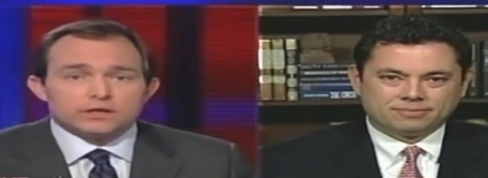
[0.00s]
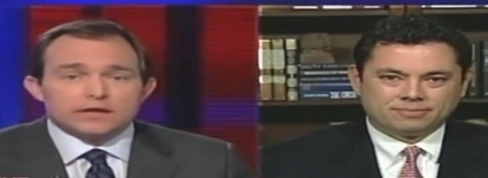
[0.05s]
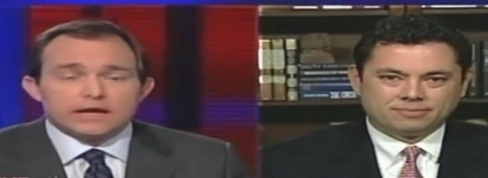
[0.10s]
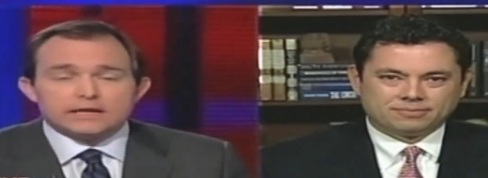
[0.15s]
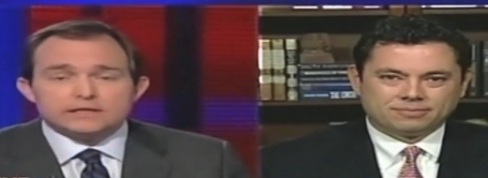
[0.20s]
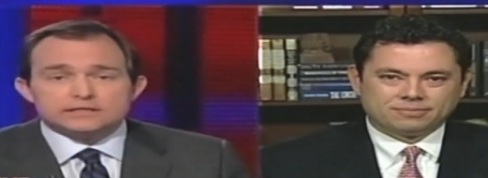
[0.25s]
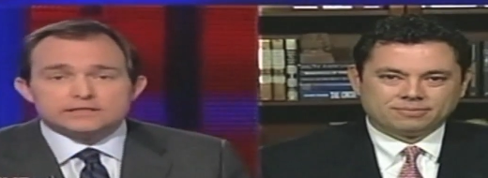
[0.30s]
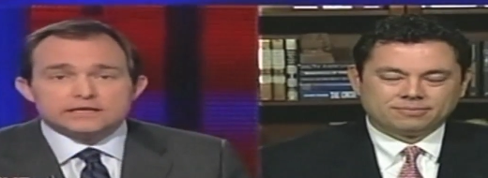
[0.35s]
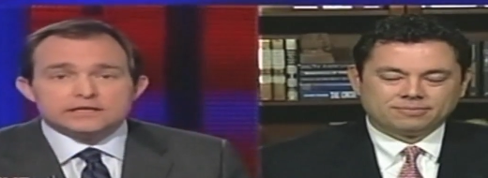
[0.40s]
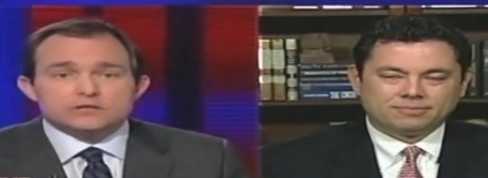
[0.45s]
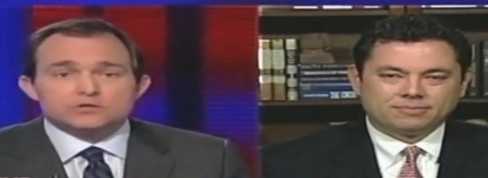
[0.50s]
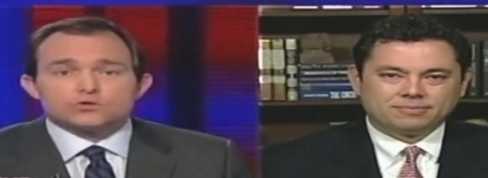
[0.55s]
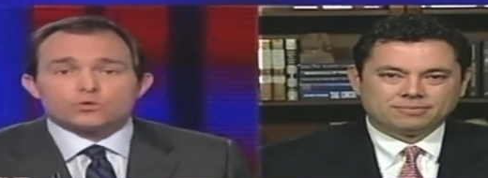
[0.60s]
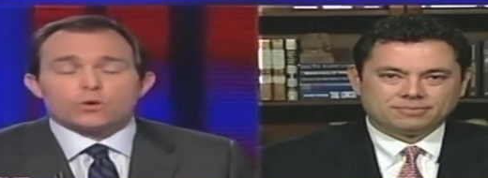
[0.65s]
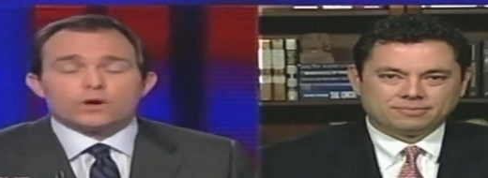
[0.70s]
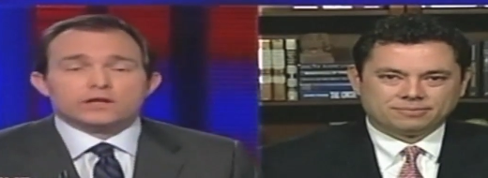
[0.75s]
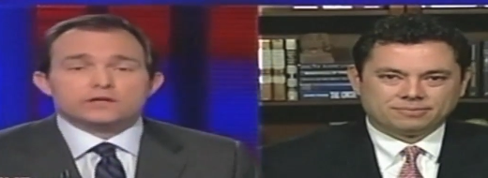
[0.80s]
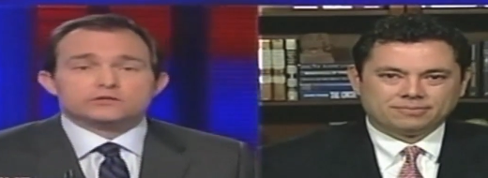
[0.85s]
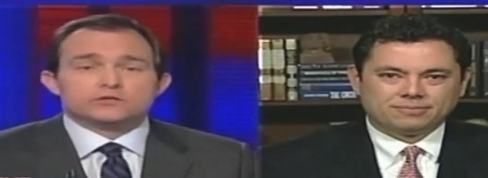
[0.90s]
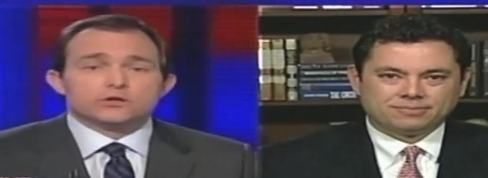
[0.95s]
Speaker 1: in
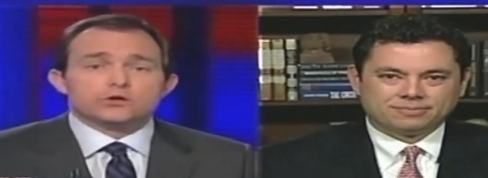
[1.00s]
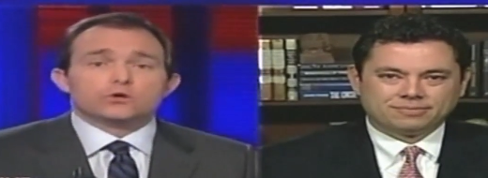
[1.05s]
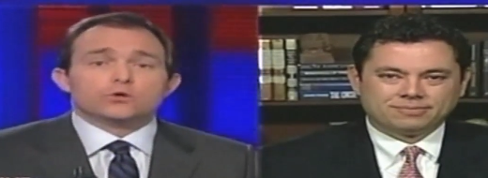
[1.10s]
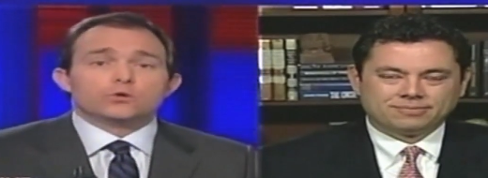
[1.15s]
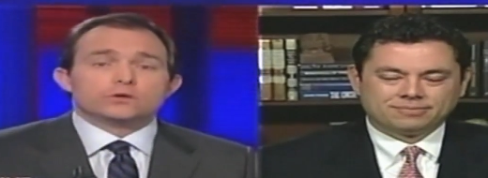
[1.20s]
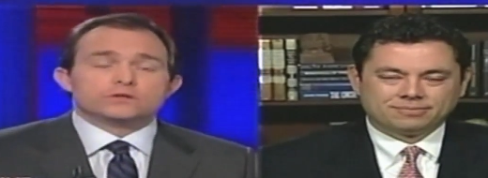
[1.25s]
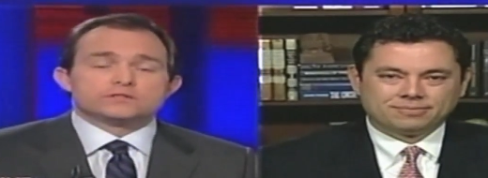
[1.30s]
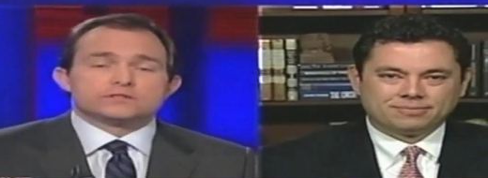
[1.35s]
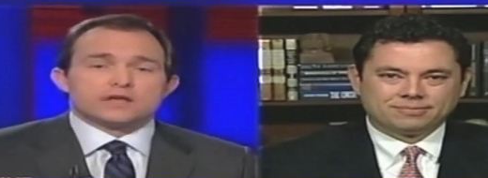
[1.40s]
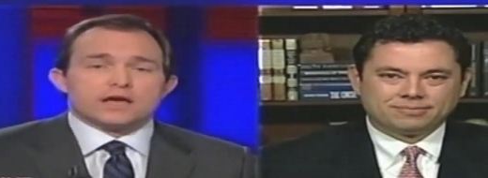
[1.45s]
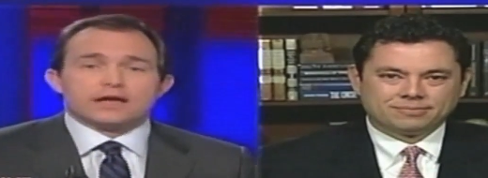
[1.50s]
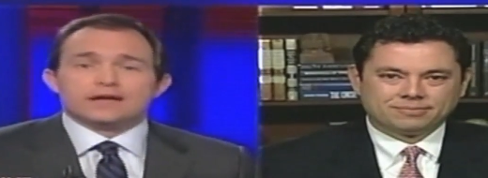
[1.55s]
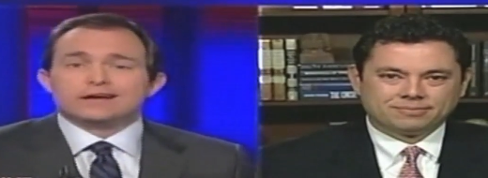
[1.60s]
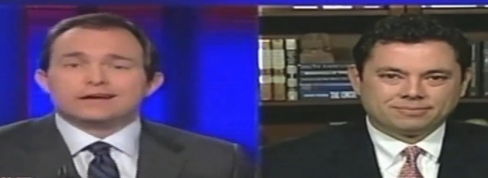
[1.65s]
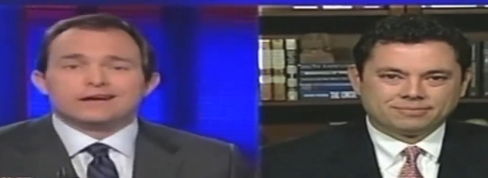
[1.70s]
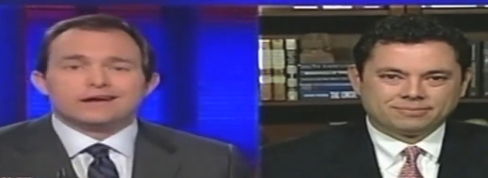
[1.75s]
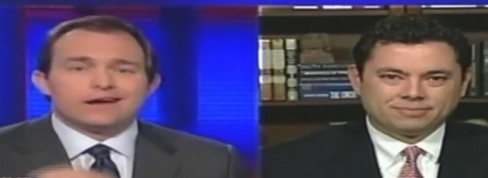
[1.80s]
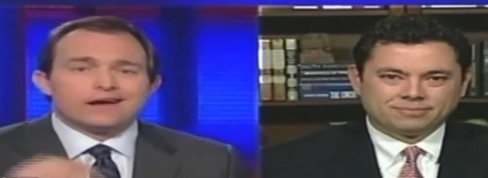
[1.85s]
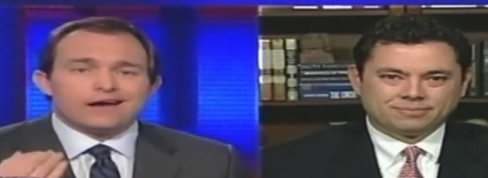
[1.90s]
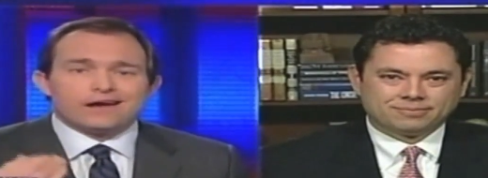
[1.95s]
1822 and say,
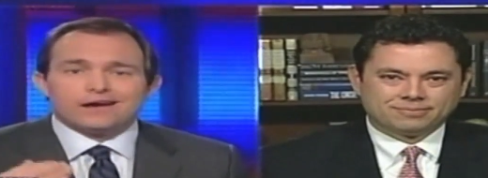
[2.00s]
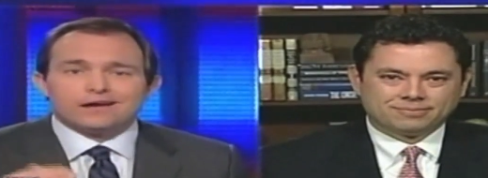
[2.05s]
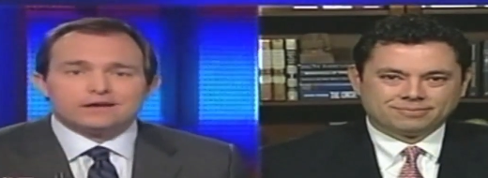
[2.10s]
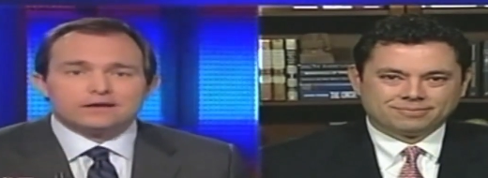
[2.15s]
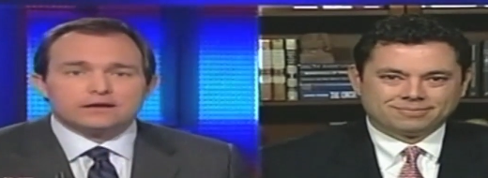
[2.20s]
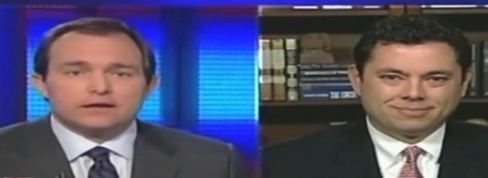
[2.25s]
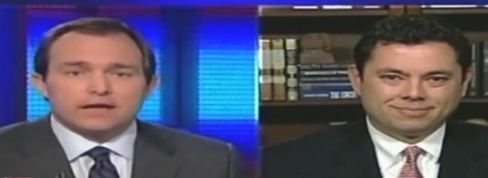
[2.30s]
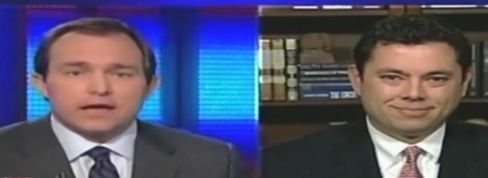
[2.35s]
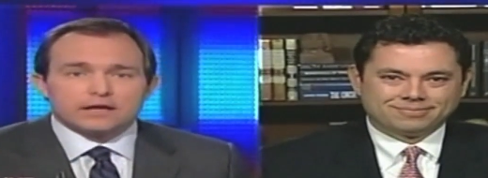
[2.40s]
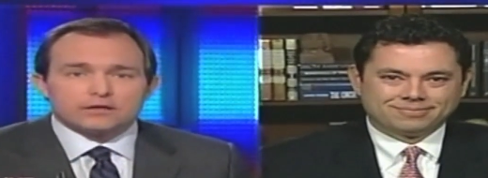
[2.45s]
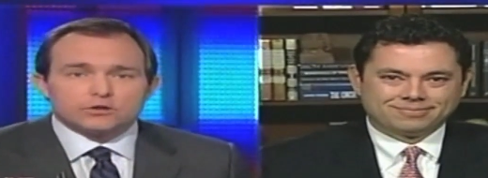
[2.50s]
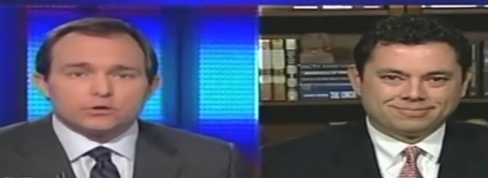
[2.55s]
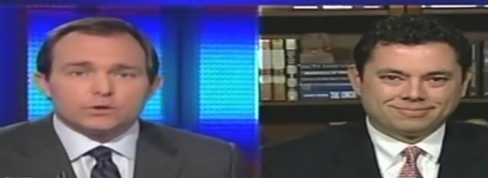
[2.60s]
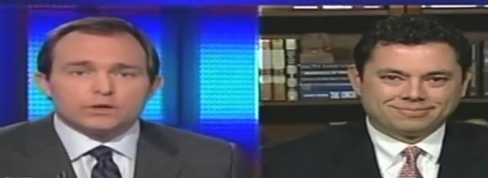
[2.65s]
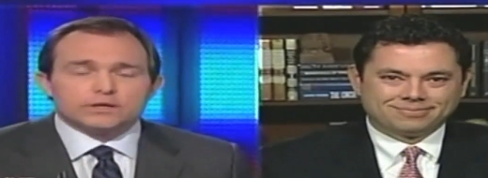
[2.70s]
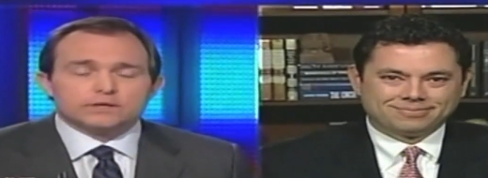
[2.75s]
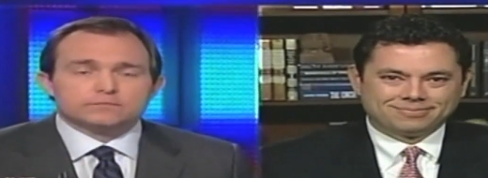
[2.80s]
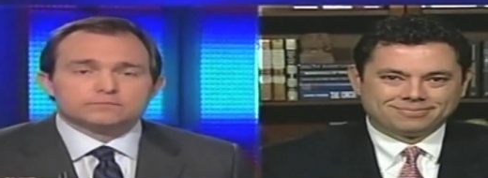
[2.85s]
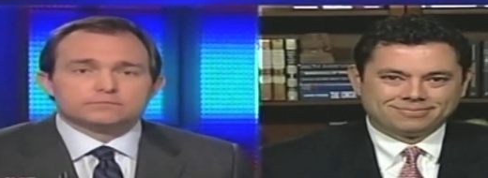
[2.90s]
huh, can't do it?